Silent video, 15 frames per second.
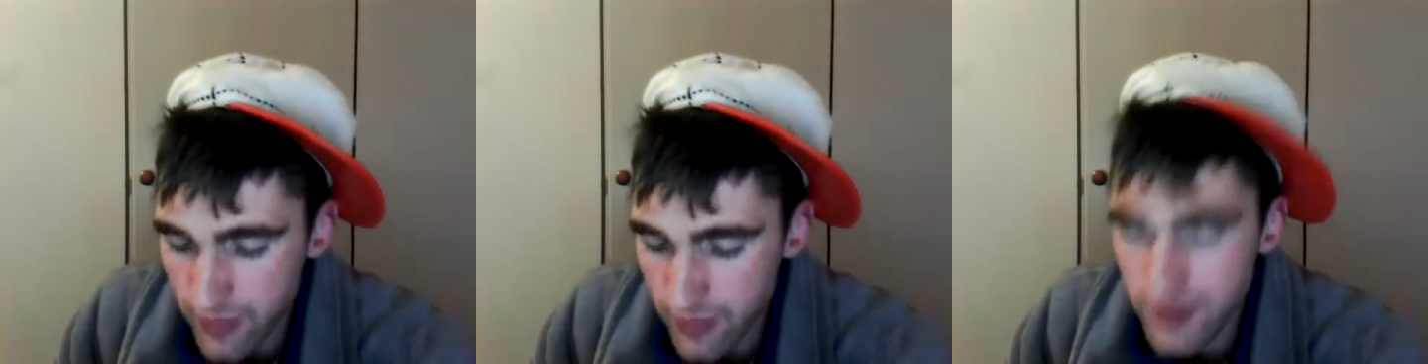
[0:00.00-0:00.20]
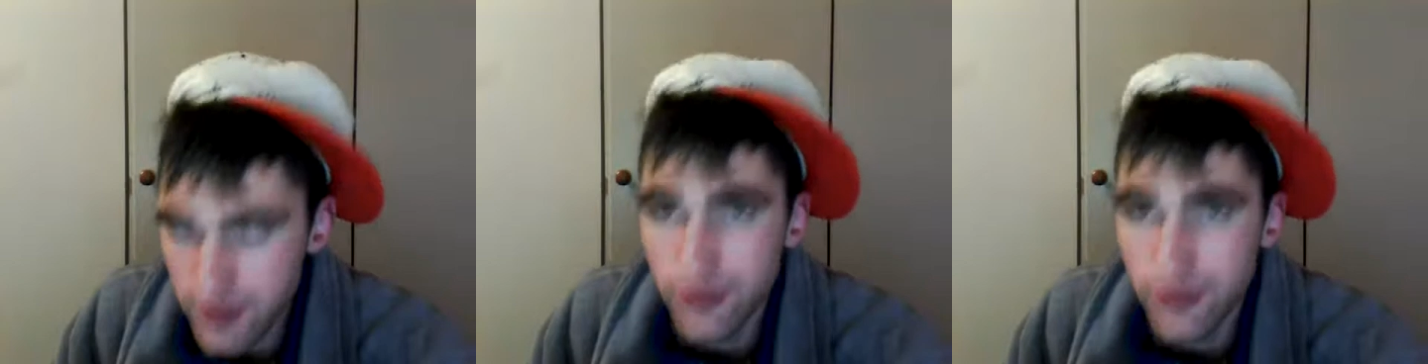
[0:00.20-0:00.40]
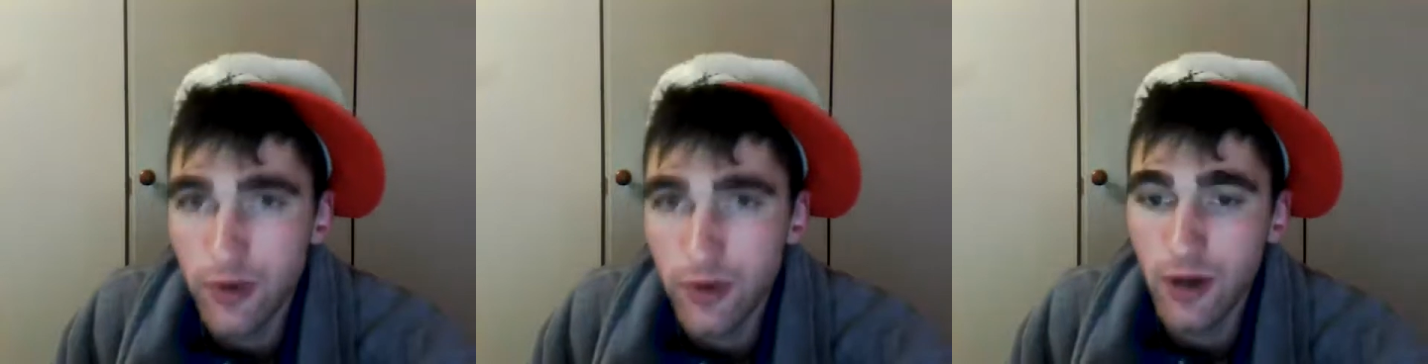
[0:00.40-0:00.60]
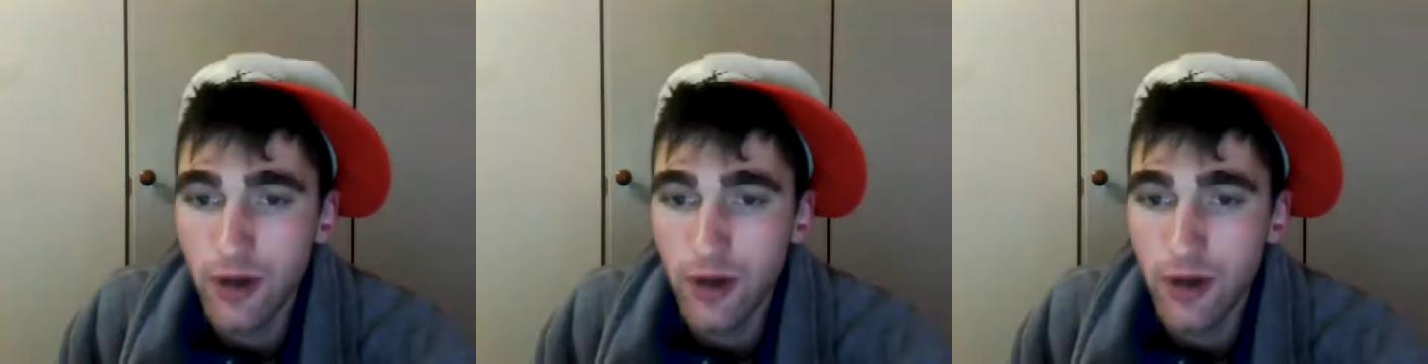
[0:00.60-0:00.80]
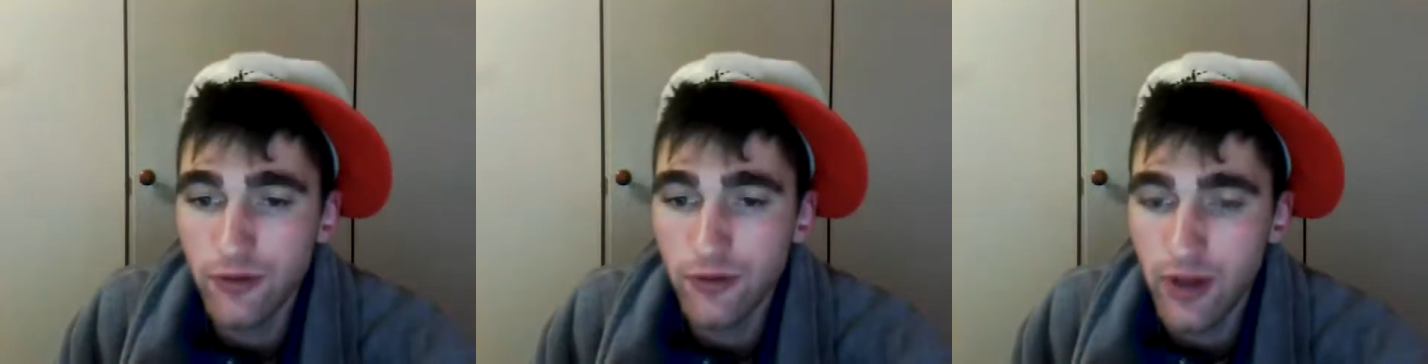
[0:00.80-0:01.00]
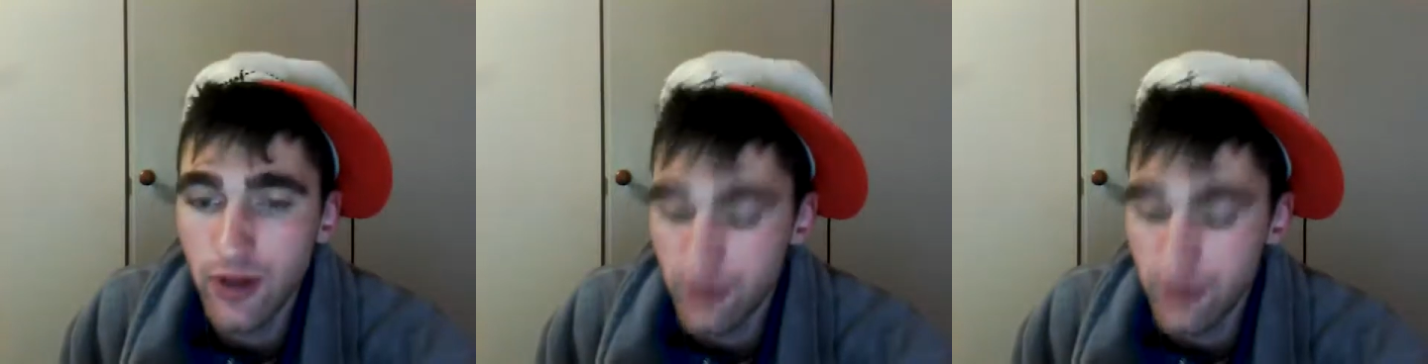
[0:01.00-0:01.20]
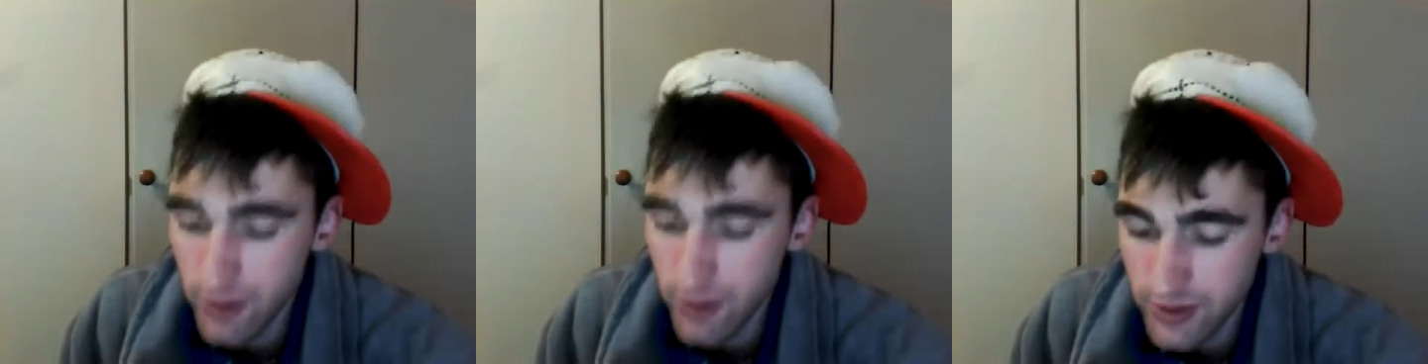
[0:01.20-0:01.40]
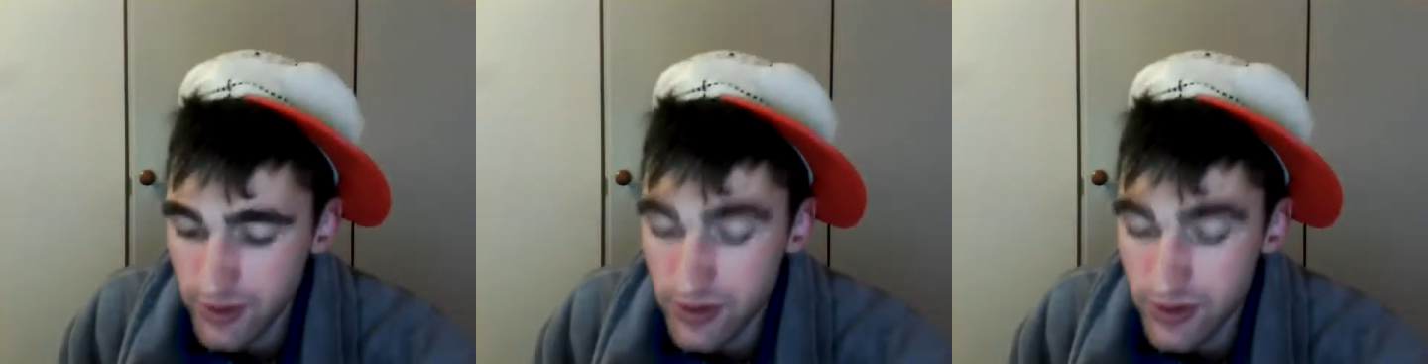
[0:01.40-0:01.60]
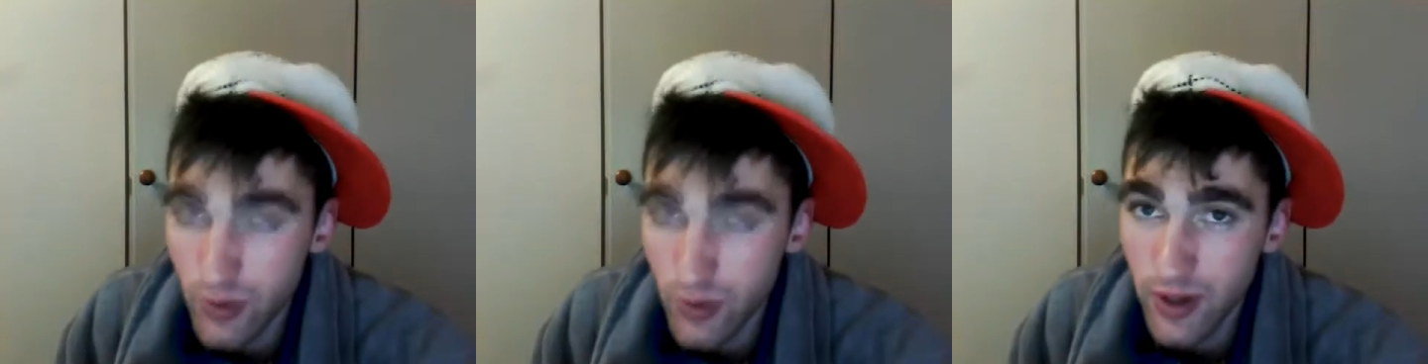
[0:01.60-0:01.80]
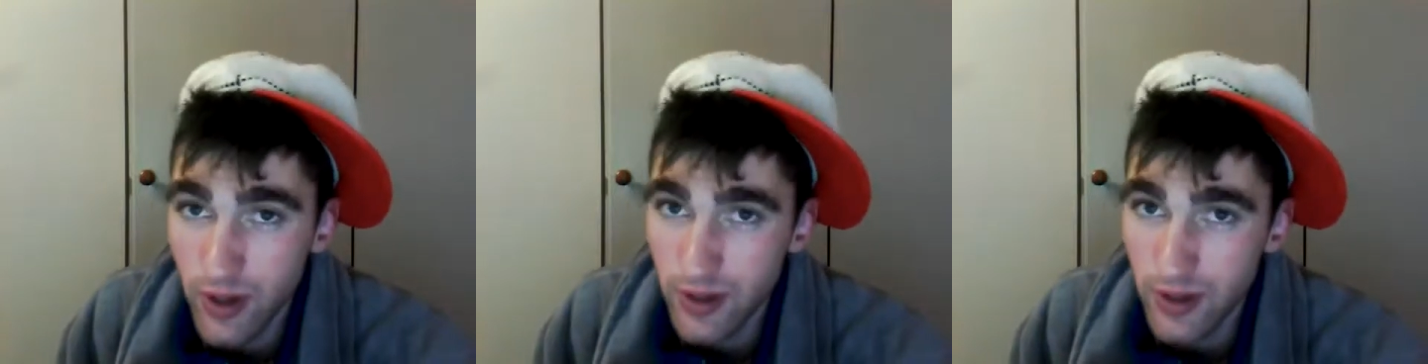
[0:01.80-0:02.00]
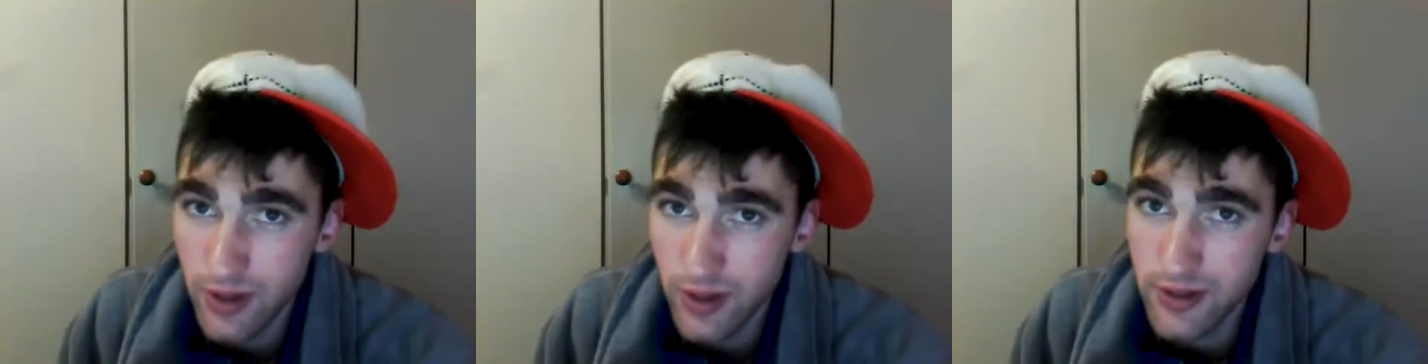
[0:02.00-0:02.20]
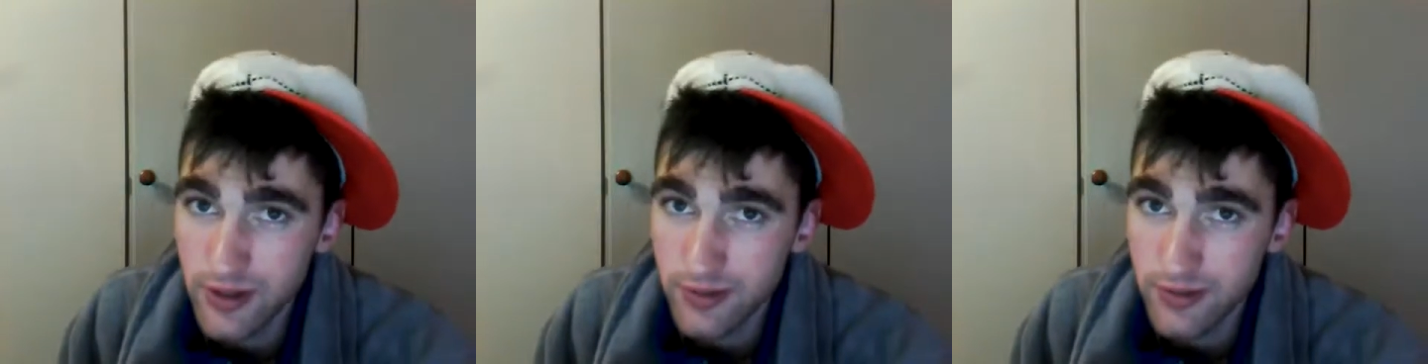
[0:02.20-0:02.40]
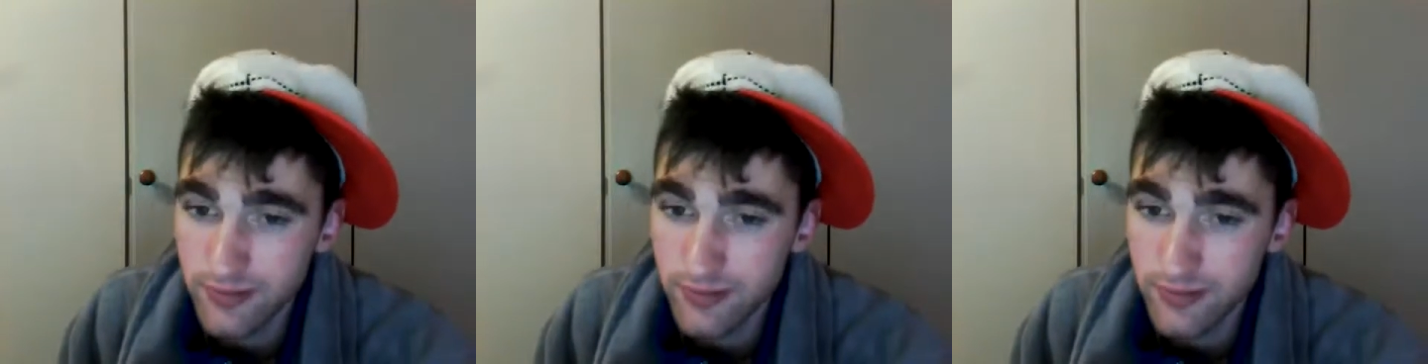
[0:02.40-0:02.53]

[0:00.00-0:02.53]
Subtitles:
it's a very mild flavour, but it's quite nice.